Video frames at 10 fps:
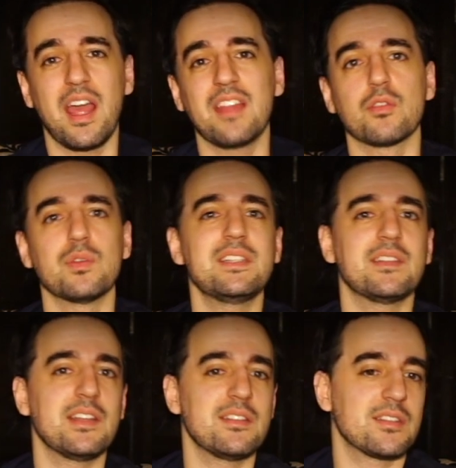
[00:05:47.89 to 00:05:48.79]
And the
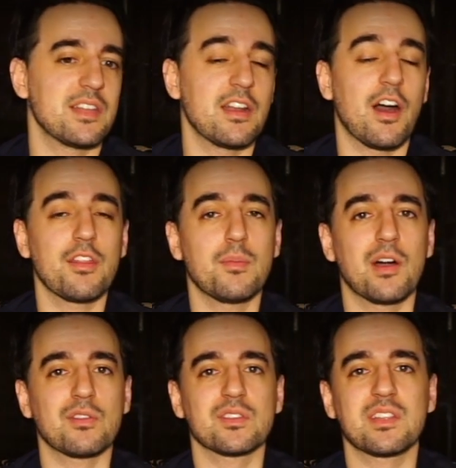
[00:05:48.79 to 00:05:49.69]
reason is that other
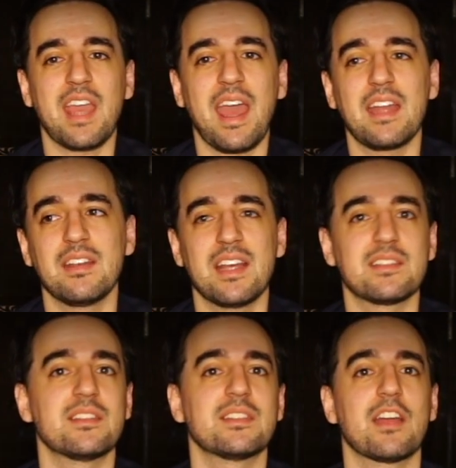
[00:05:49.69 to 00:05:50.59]
models can't
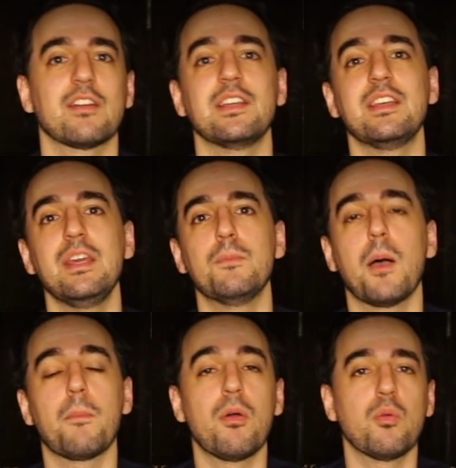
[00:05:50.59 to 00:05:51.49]
necessarily keep
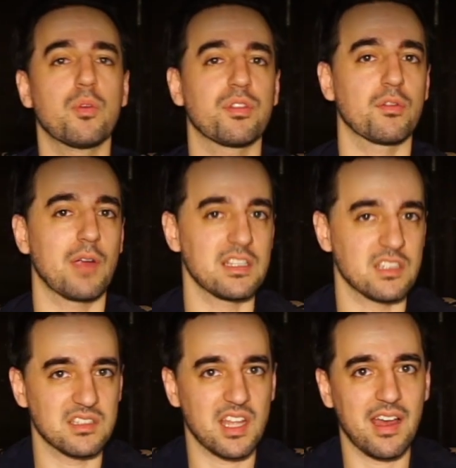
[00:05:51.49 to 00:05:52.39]
up with the
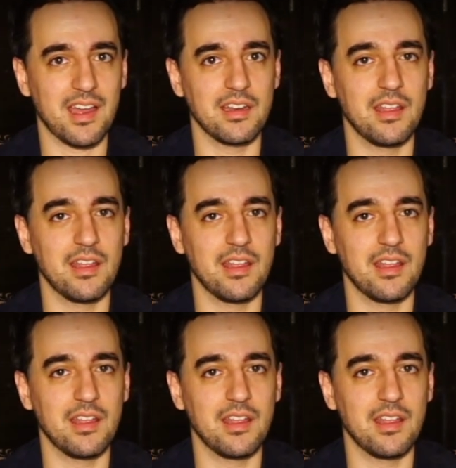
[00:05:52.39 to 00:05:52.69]
rising tide.